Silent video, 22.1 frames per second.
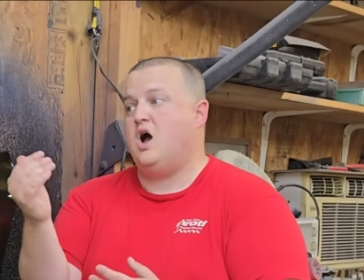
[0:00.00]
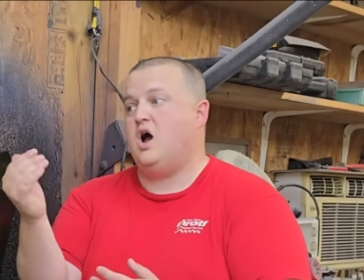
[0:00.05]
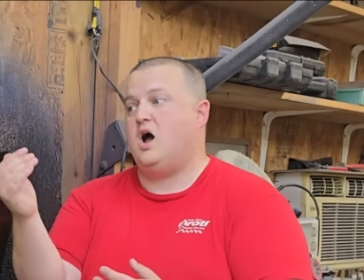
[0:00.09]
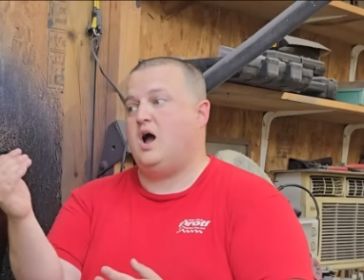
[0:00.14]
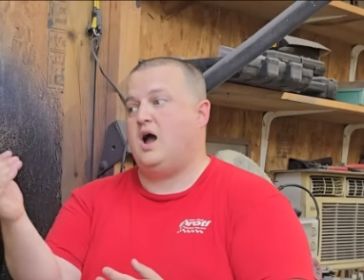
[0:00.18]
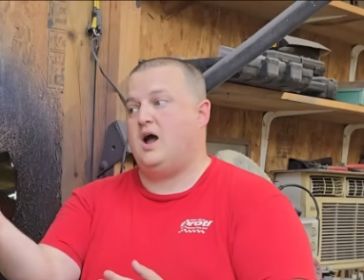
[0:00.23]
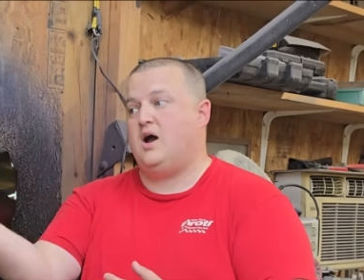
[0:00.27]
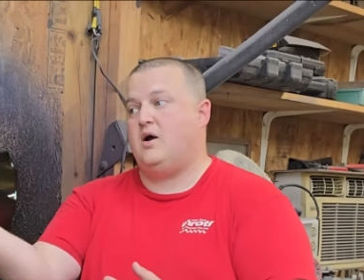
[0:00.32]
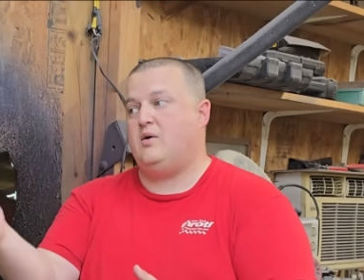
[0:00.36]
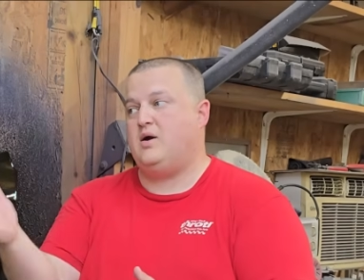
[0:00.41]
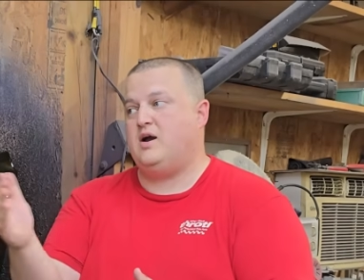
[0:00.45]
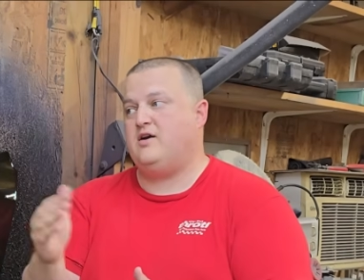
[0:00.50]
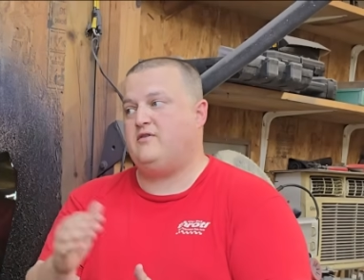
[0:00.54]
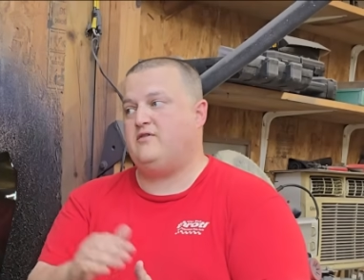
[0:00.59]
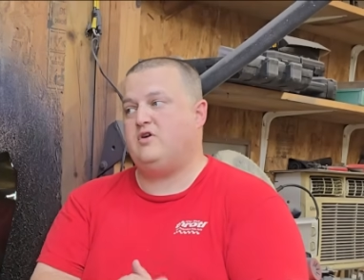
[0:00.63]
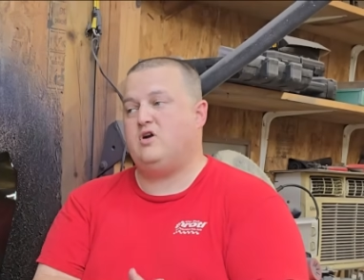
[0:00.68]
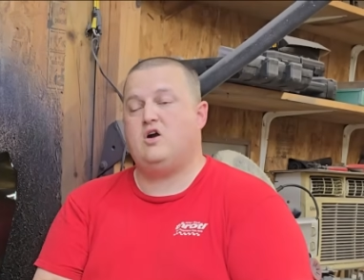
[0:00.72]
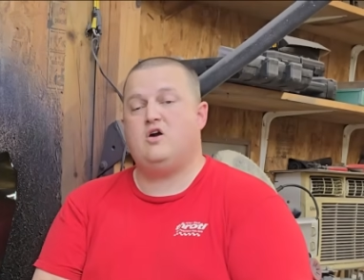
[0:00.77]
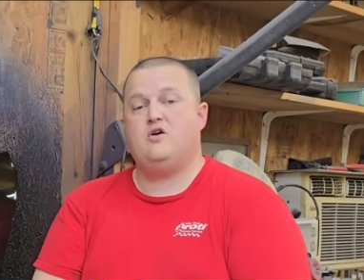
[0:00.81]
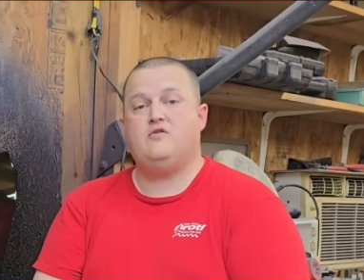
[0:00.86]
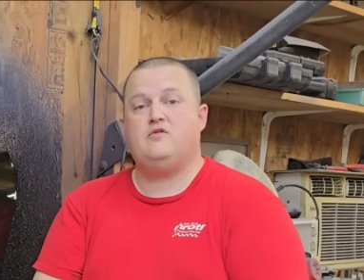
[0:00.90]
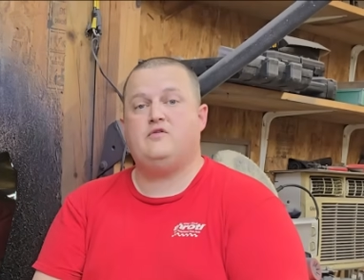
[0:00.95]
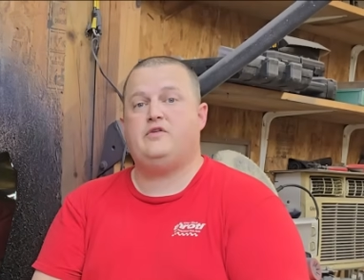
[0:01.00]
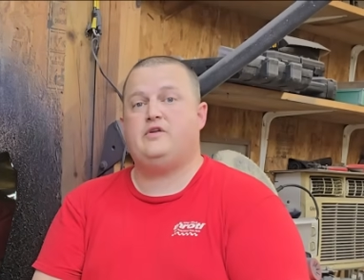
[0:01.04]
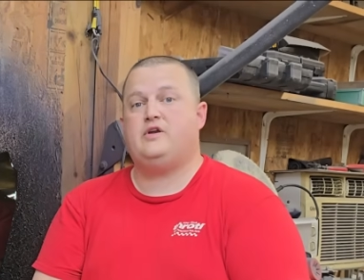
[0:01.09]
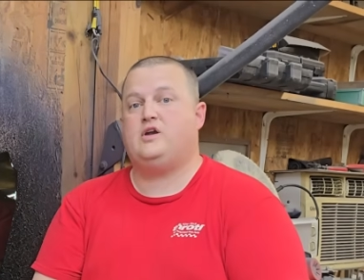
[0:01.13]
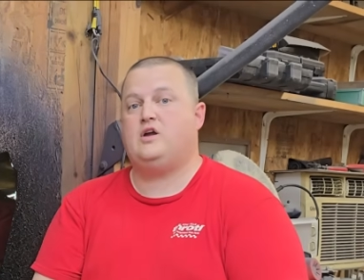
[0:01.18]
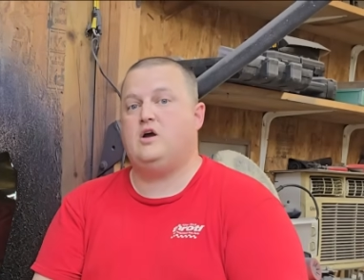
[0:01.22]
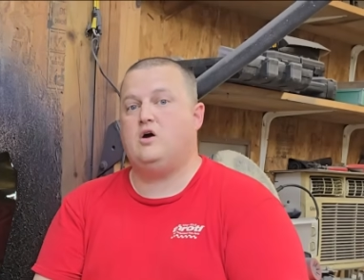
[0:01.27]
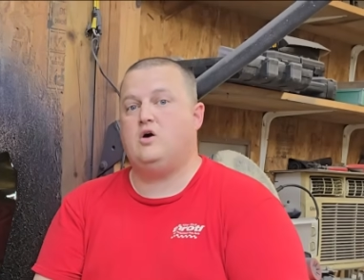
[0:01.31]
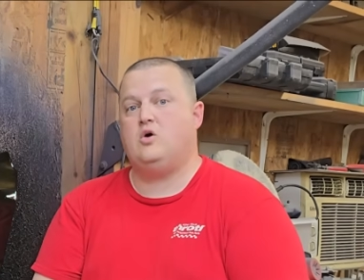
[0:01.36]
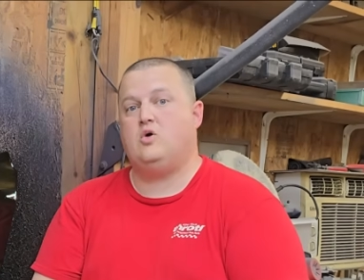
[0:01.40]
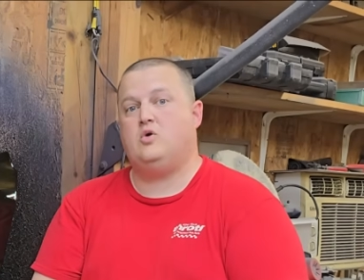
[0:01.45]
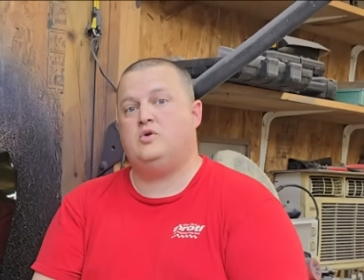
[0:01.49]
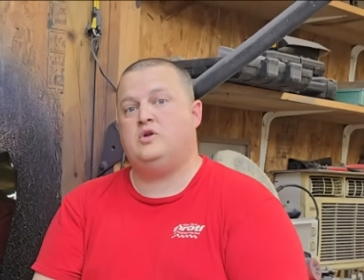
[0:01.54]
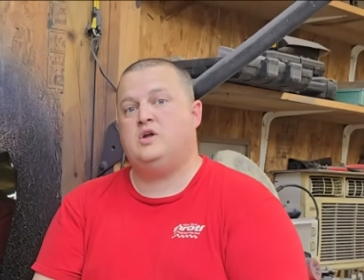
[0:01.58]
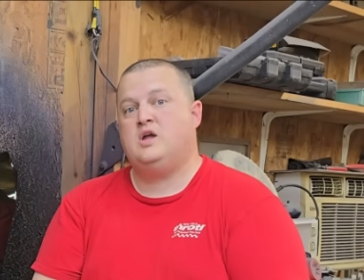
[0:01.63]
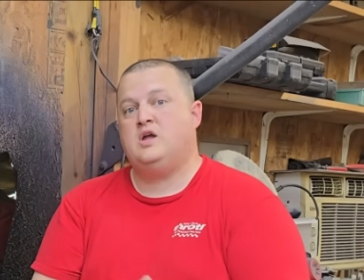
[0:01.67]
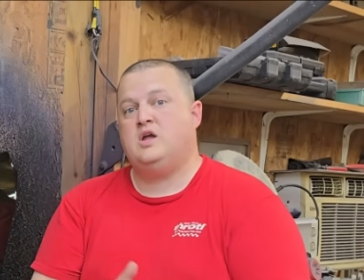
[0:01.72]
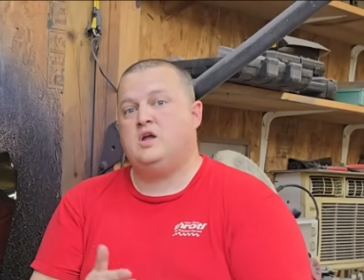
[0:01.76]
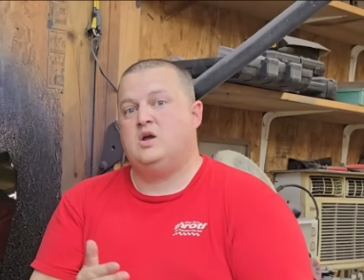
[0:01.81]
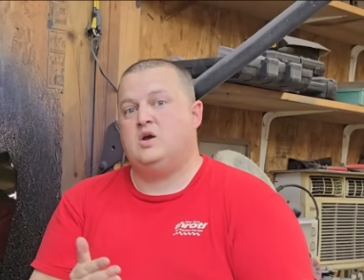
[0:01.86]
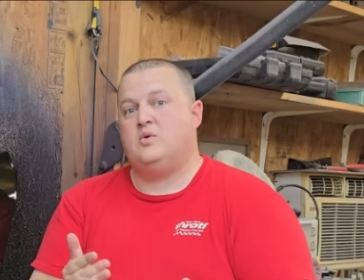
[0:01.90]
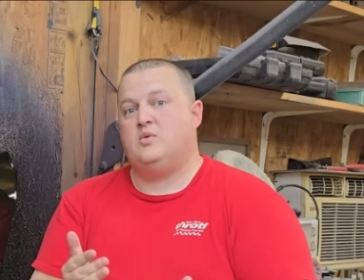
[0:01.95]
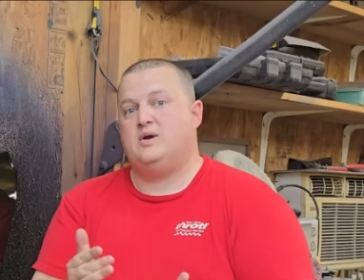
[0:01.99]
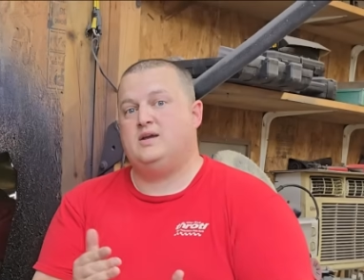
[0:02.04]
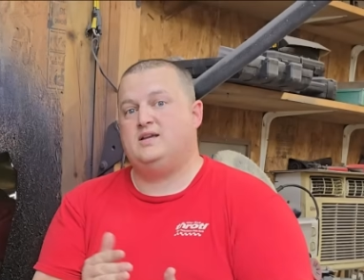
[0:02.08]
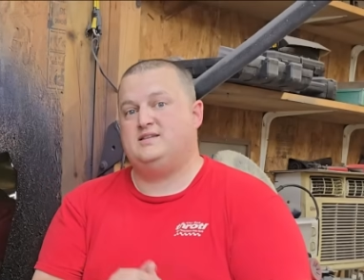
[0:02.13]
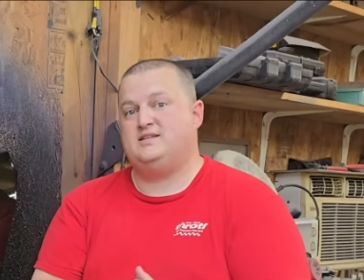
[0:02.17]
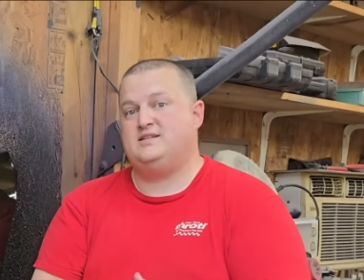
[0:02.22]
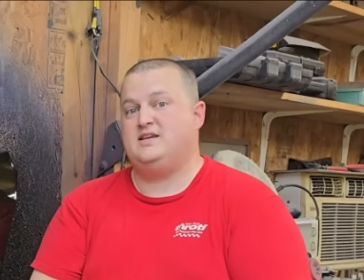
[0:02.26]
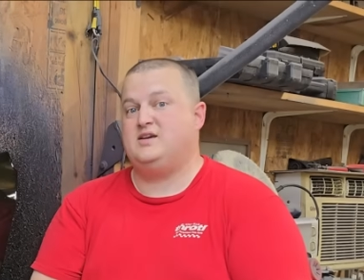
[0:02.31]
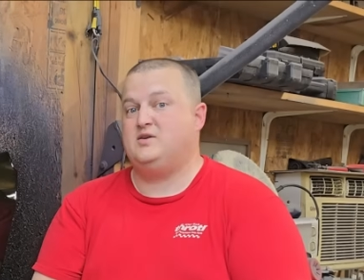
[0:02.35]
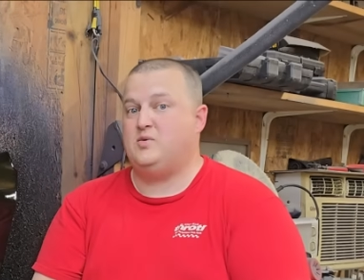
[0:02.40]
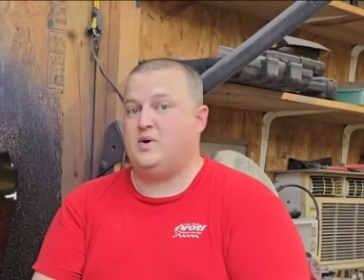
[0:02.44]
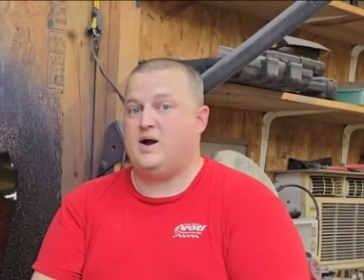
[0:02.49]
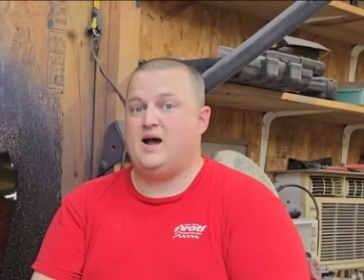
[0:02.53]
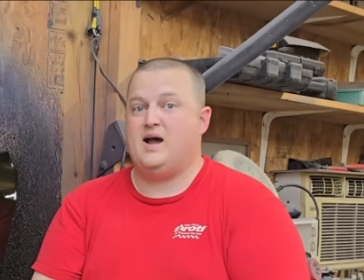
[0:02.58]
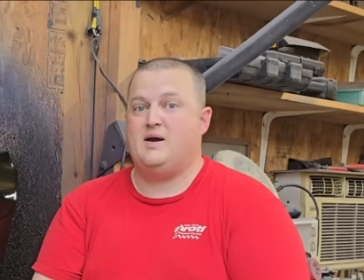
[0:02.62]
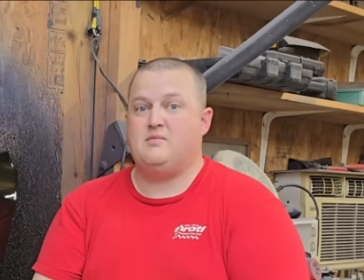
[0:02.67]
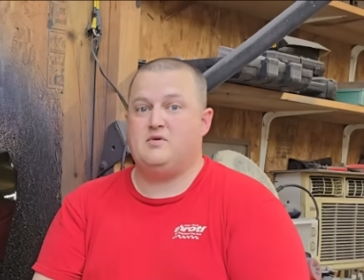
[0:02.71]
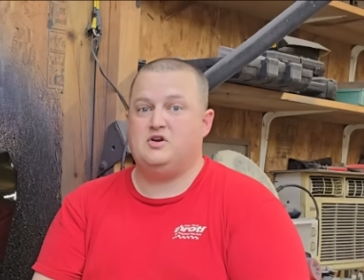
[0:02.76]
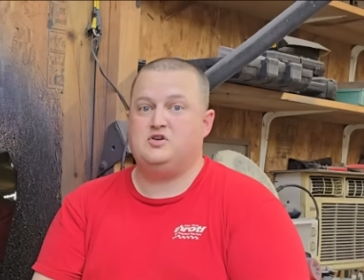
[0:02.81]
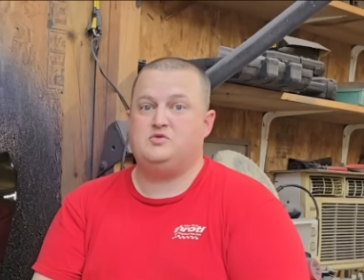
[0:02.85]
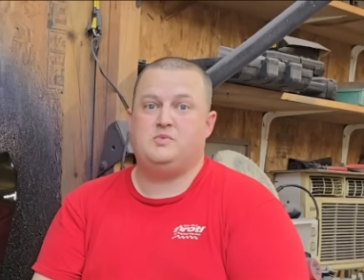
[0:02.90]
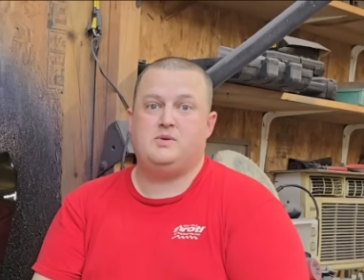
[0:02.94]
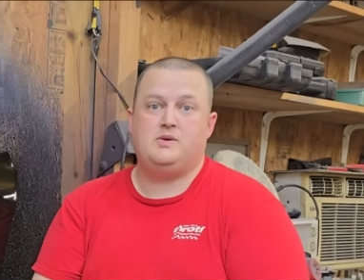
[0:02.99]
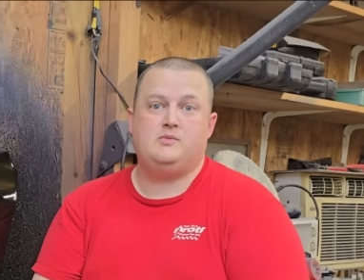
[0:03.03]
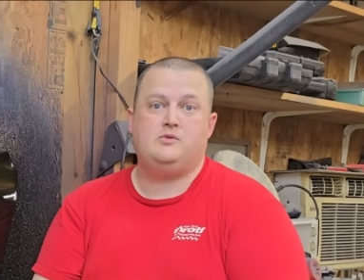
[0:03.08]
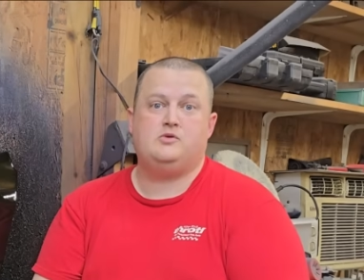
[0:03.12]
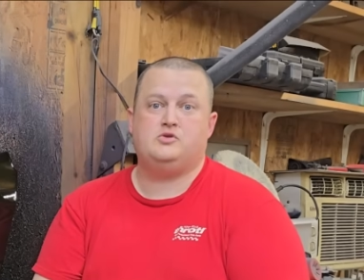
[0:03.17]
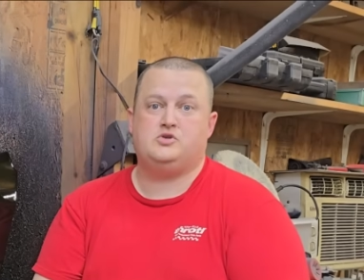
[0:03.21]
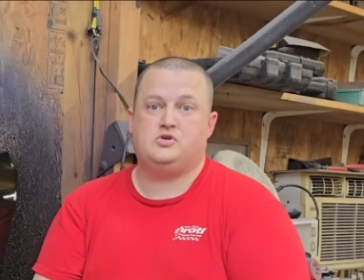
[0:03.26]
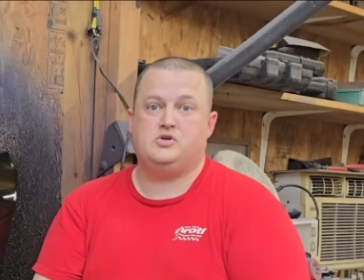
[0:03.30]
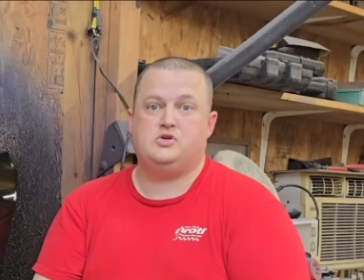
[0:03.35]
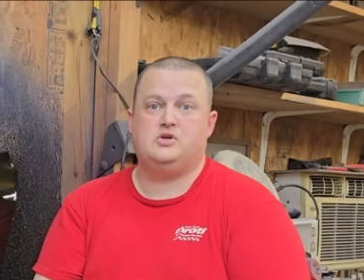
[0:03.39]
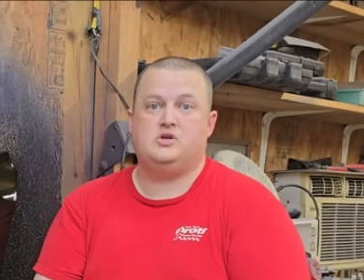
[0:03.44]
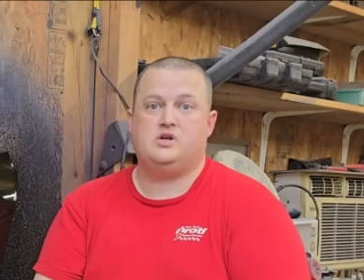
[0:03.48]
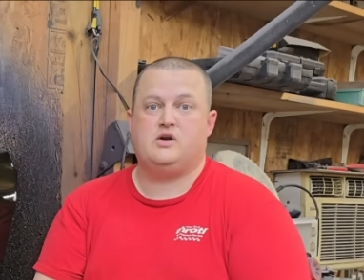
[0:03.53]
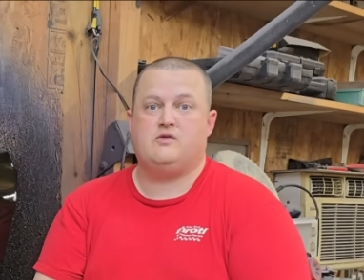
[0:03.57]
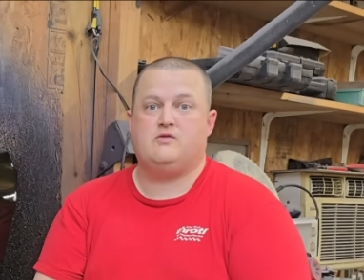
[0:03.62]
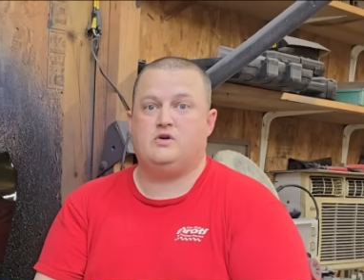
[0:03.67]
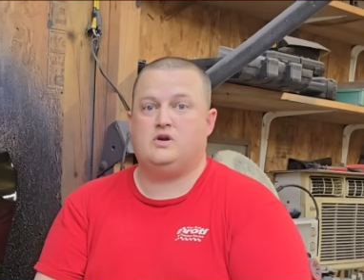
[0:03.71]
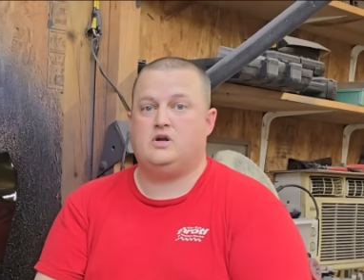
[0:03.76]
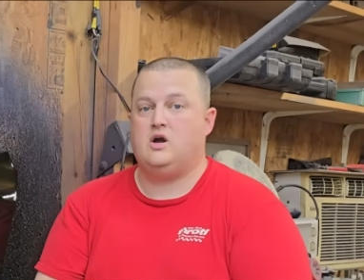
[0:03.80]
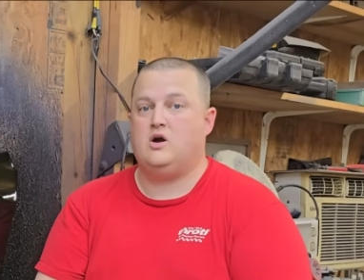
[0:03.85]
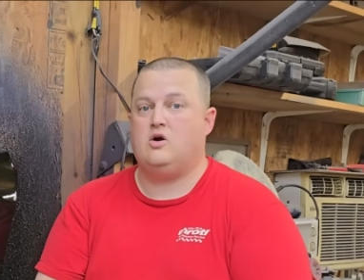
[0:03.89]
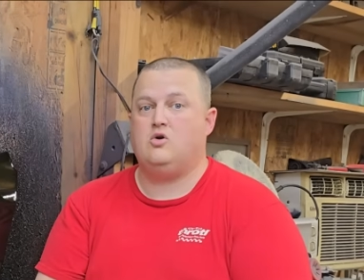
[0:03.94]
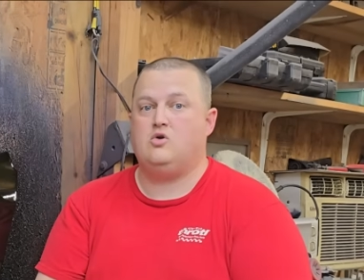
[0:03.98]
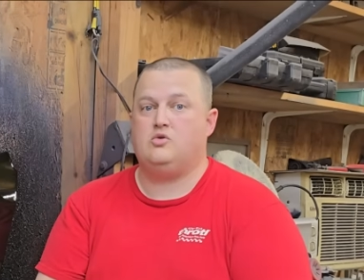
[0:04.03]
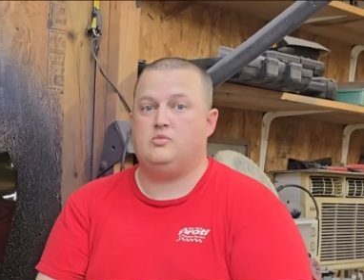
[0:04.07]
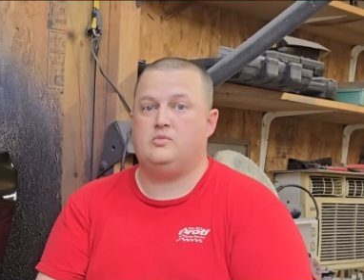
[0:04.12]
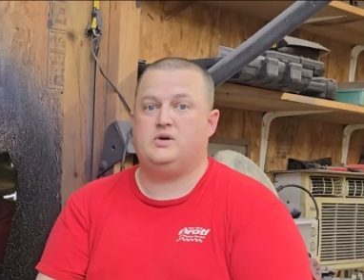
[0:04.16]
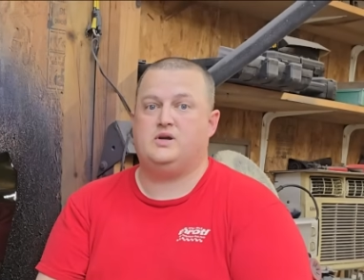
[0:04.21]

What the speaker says: However, over the gold, we see why most people shoot it over gold,